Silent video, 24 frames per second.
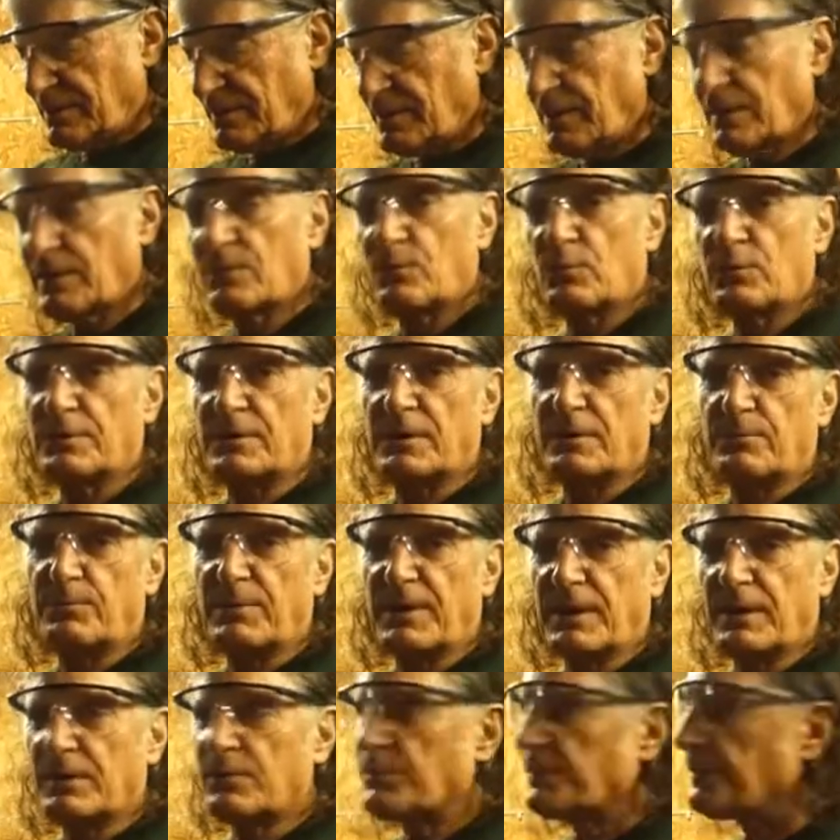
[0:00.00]
Okay, we'll get
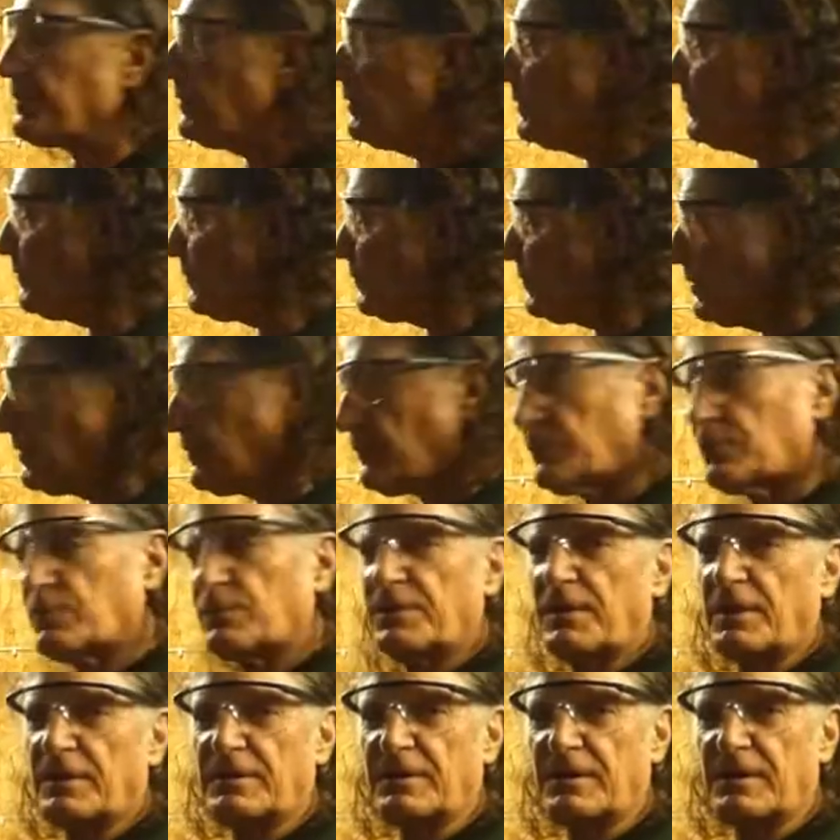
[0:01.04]
back with these as soon as you're
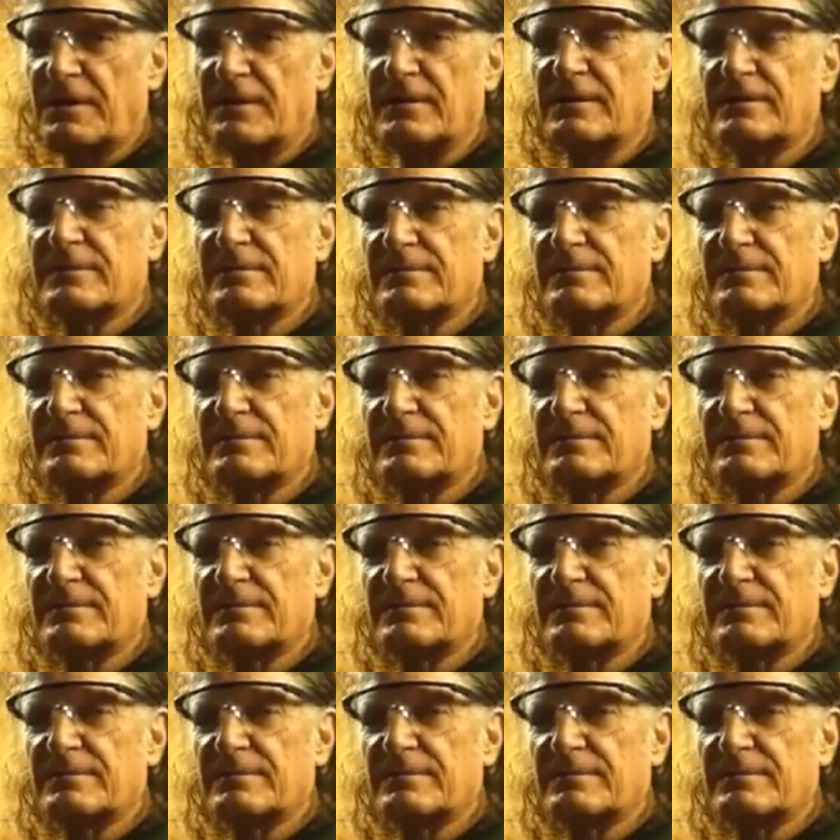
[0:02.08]
done here.